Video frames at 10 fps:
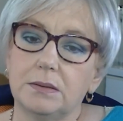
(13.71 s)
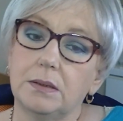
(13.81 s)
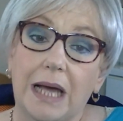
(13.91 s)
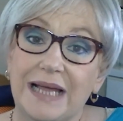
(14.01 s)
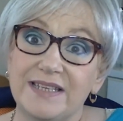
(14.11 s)

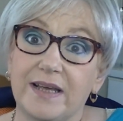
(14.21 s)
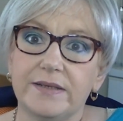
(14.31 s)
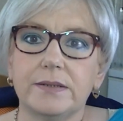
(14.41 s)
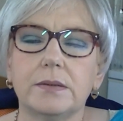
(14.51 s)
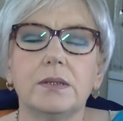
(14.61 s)
I
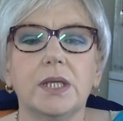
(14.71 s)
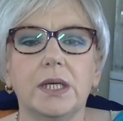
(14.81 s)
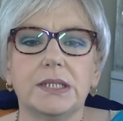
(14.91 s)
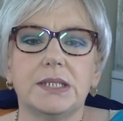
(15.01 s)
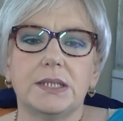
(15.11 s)
said
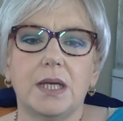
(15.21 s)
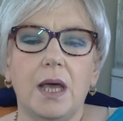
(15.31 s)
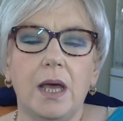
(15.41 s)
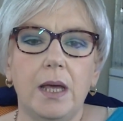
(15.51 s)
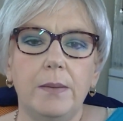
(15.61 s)
that
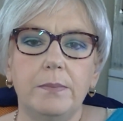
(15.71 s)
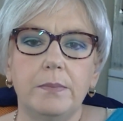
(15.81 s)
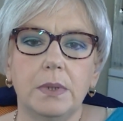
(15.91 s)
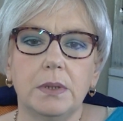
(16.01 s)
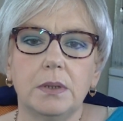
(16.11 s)

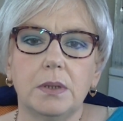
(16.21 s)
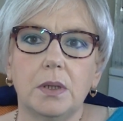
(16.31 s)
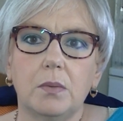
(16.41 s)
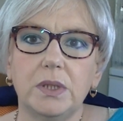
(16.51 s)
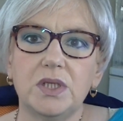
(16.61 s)

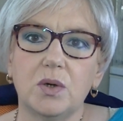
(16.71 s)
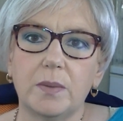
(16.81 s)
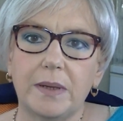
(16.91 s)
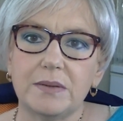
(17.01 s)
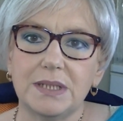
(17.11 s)
we'd talk
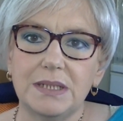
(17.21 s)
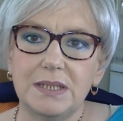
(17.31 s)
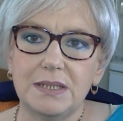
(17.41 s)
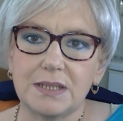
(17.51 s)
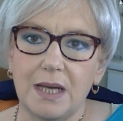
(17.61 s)
about
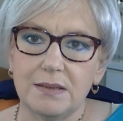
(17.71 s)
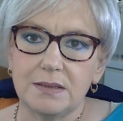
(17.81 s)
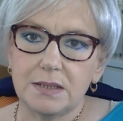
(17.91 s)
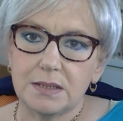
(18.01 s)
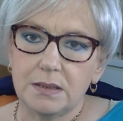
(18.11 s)
CT
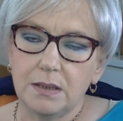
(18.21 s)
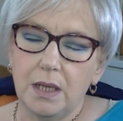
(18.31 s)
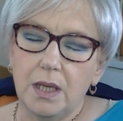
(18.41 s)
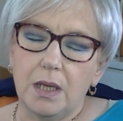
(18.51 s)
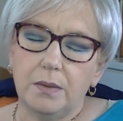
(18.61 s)
scans
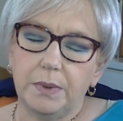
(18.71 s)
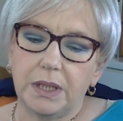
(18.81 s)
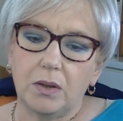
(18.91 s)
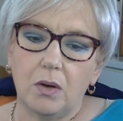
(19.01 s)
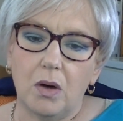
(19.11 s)

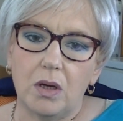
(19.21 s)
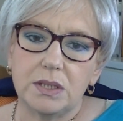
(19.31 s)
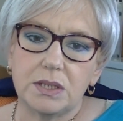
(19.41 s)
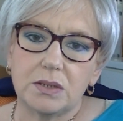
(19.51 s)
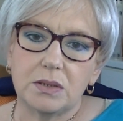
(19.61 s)

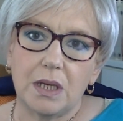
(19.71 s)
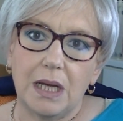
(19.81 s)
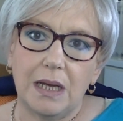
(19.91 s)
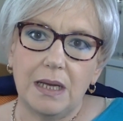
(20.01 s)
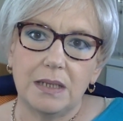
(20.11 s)
because
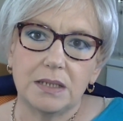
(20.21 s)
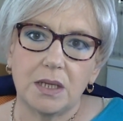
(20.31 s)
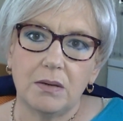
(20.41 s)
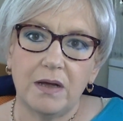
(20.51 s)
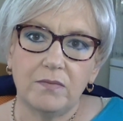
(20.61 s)
I had to
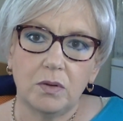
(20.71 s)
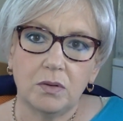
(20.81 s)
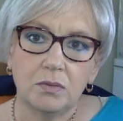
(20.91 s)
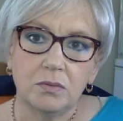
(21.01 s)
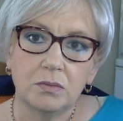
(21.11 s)
go and have
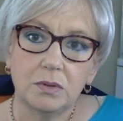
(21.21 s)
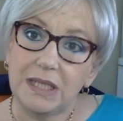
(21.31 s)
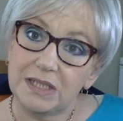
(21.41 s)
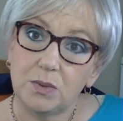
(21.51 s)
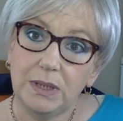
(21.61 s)
one
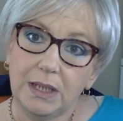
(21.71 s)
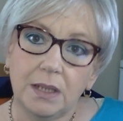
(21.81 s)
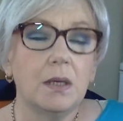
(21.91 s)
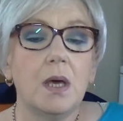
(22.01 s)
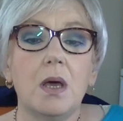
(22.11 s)
last week,
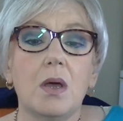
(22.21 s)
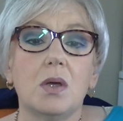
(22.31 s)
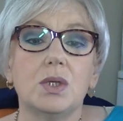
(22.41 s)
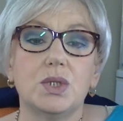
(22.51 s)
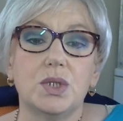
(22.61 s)

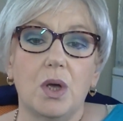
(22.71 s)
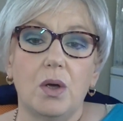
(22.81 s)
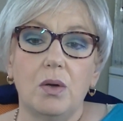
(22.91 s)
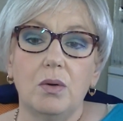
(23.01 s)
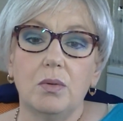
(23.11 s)

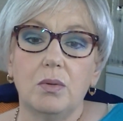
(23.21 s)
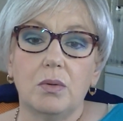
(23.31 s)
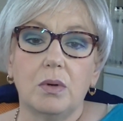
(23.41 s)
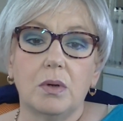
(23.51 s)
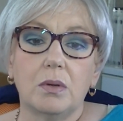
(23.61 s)
so
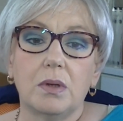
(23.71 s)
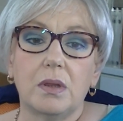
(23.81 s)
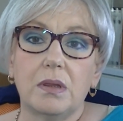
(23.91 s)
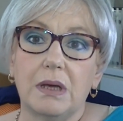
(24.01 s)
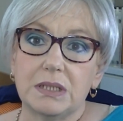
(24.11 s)

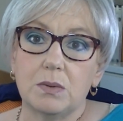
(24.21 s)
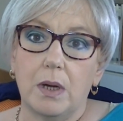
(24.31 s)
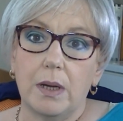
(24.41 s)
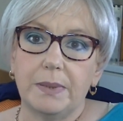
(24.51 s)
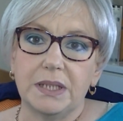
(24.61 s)
that's
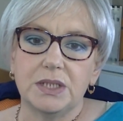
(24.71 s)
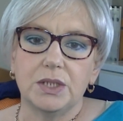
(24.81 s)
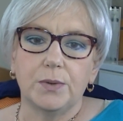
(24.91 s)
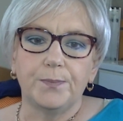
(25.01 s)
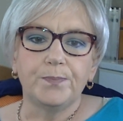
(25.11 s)
what I plan to
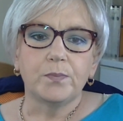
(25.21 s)
do.